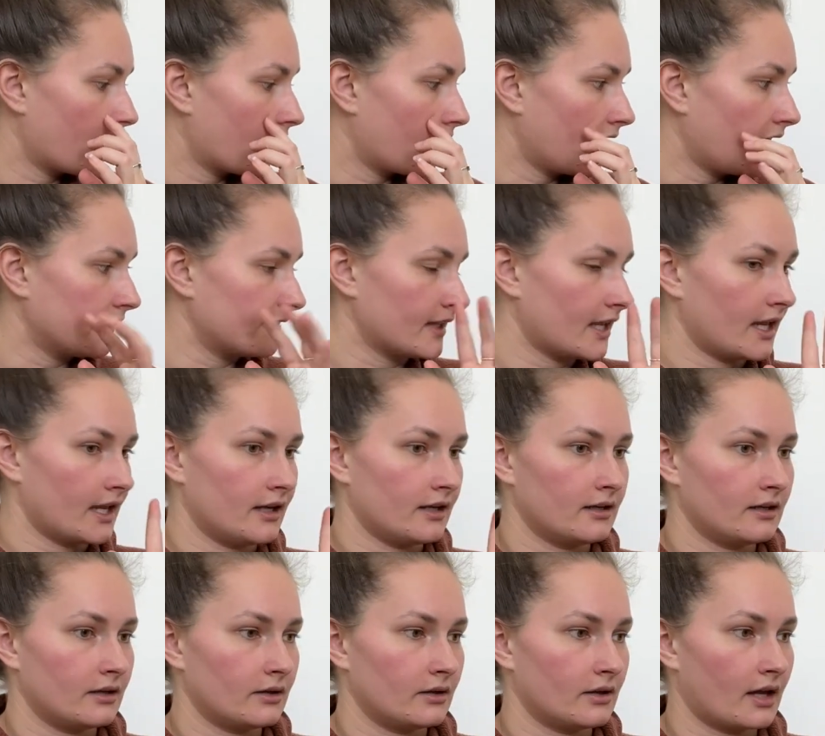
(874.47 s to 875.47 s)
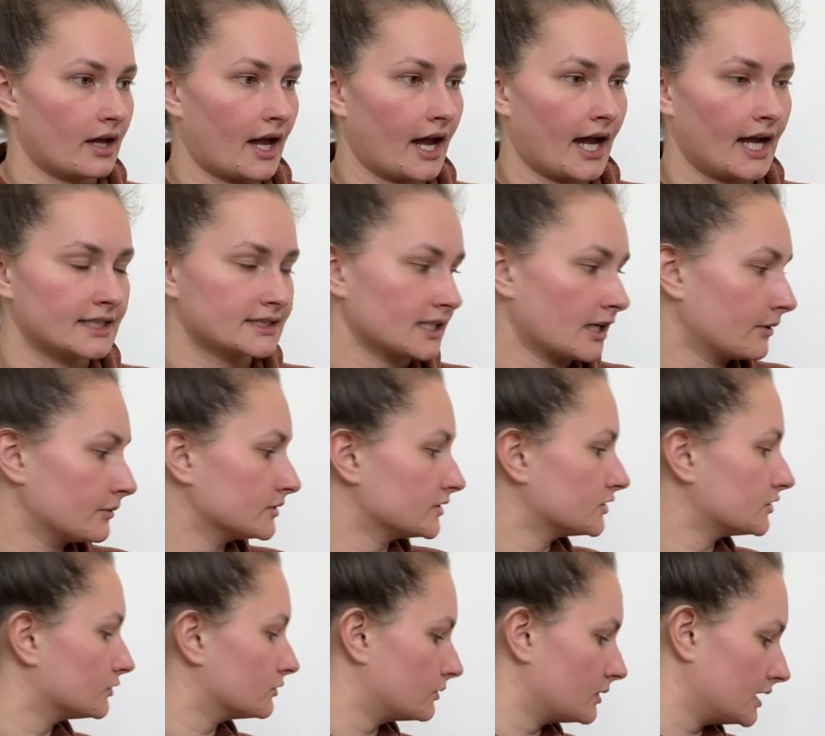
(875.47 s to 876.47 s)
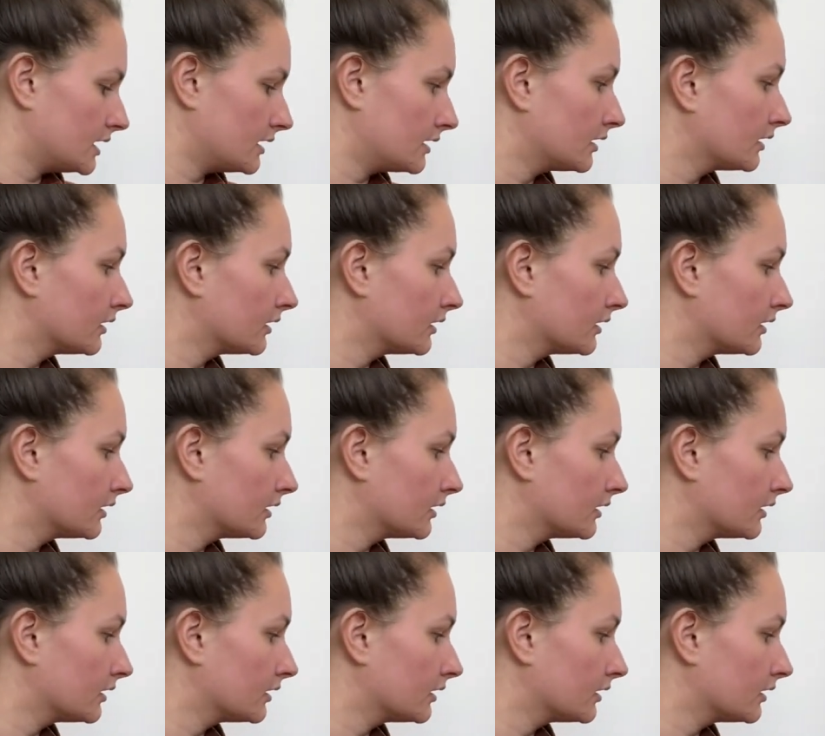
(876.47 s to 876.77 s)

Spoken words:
and then as I was doing